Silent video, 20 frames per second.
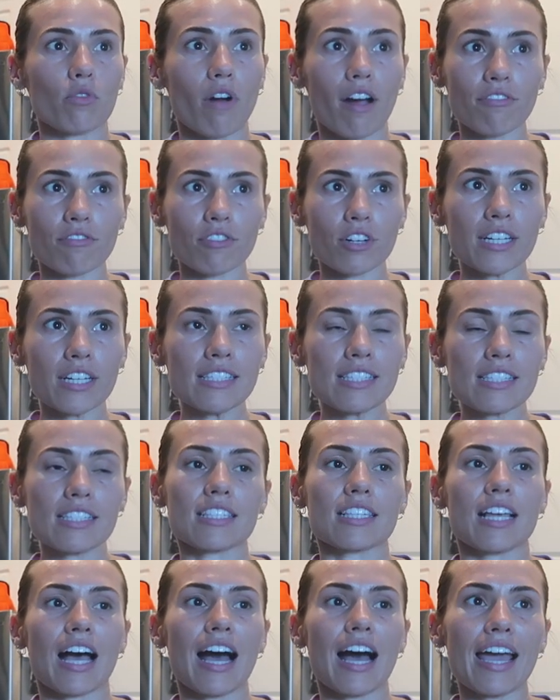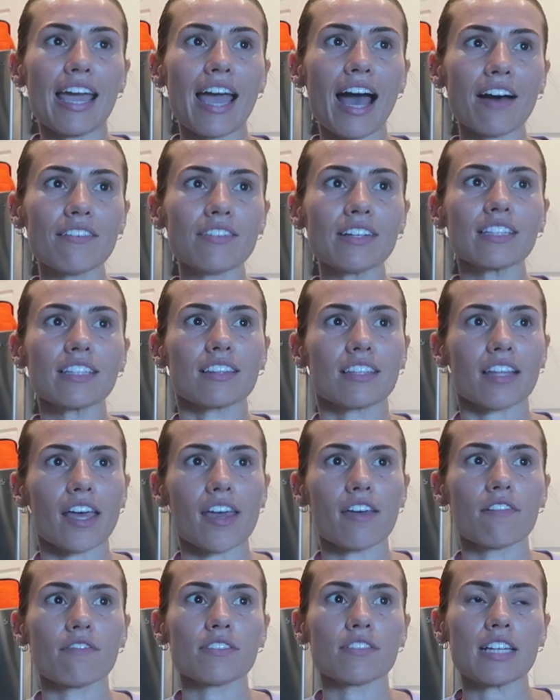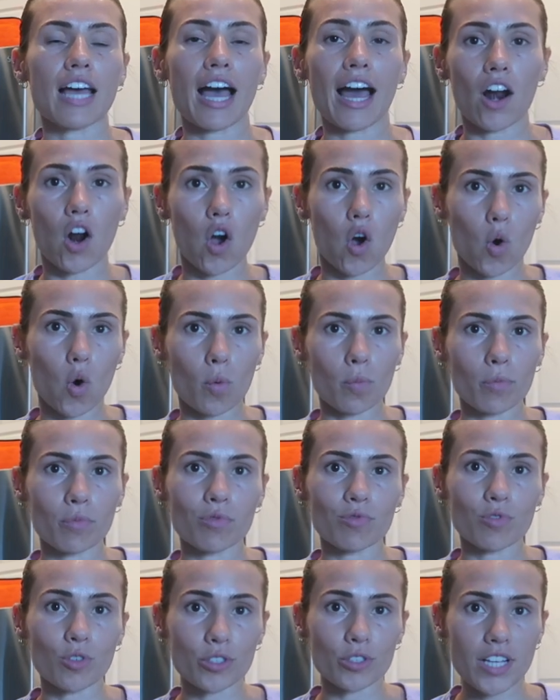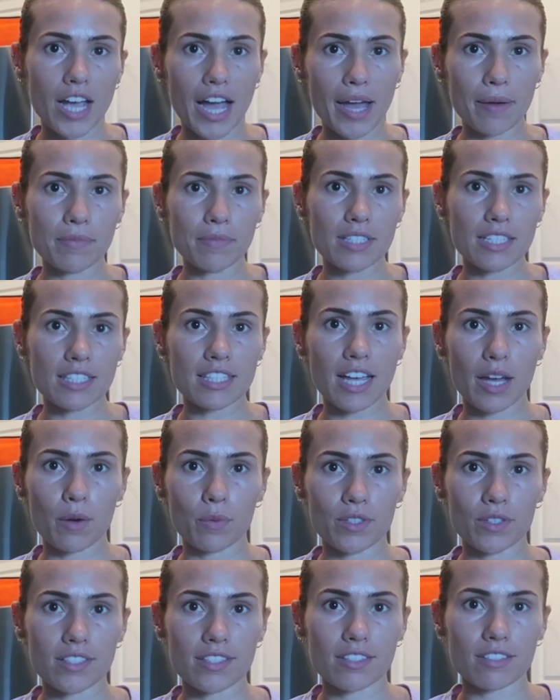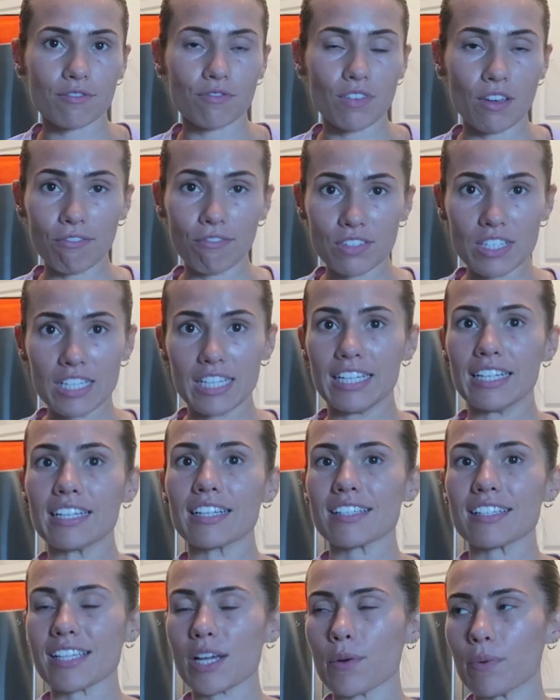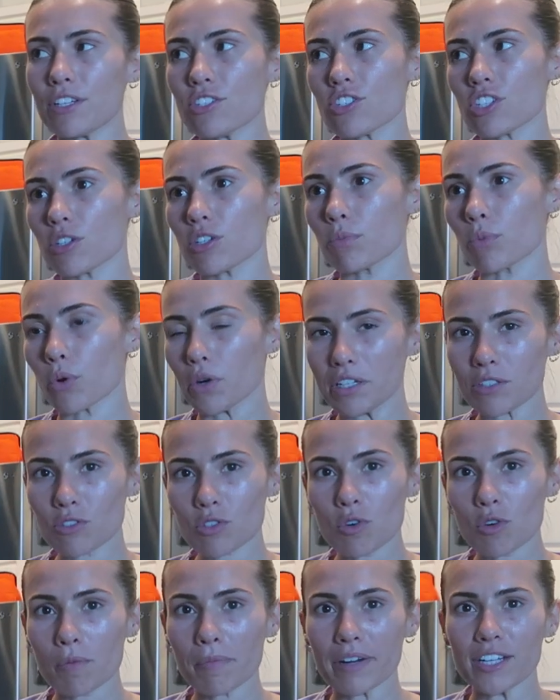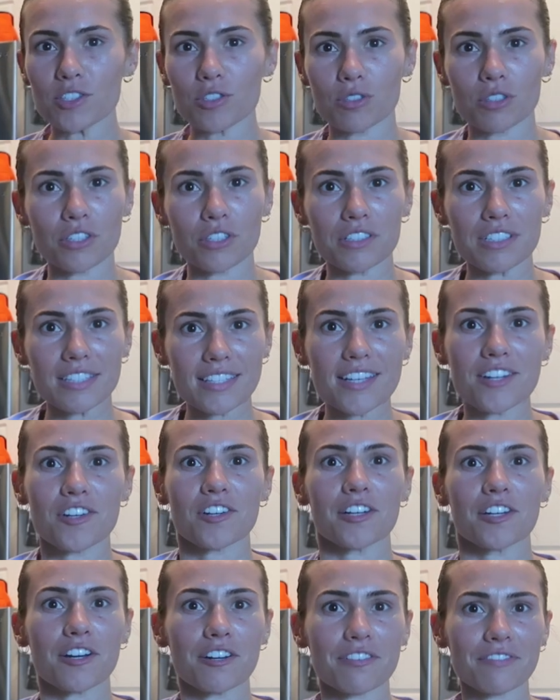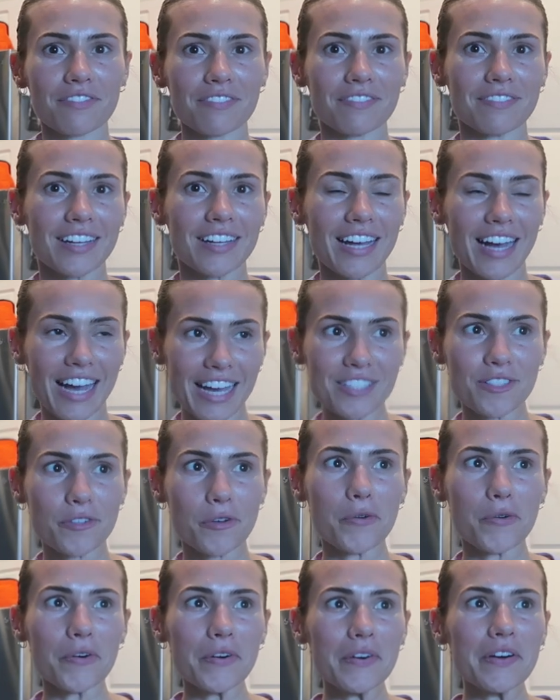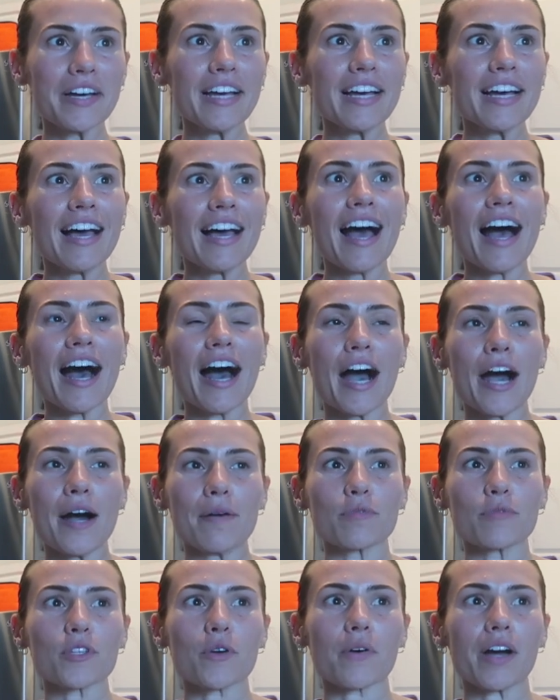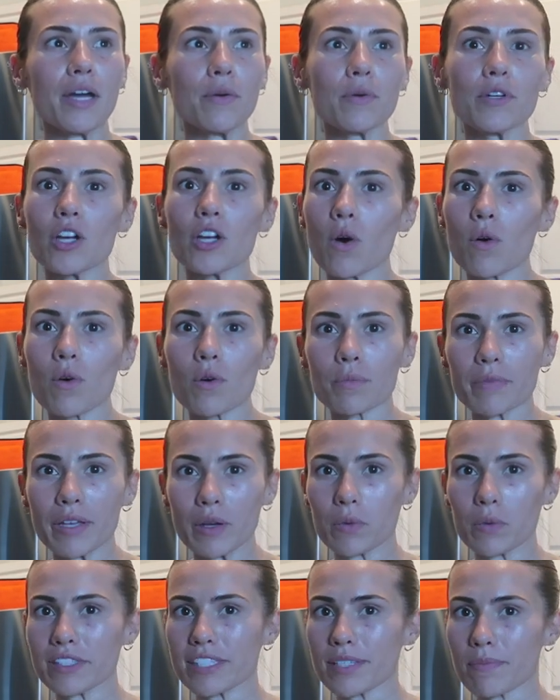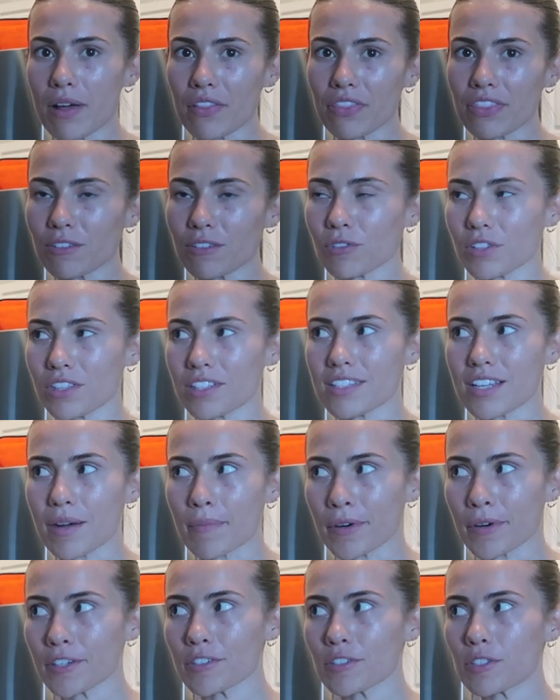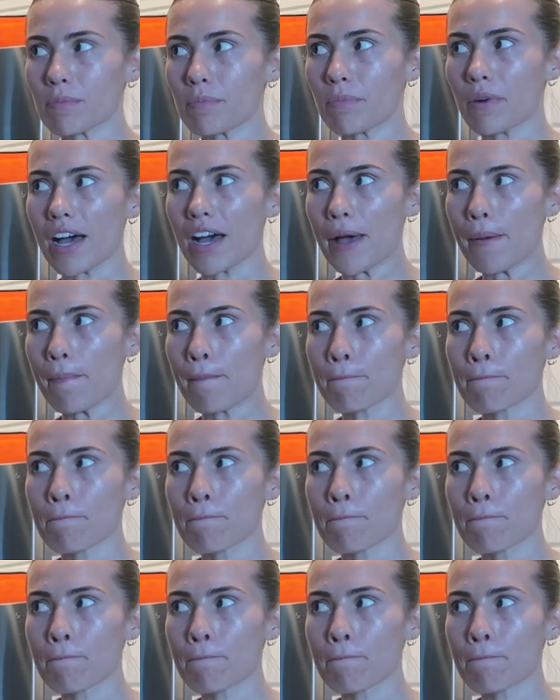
reference, I haven't lived at home full time since I was 15 because I went to boarding school my junior and senior year of high school. So I would go home like once a month and for the summers, but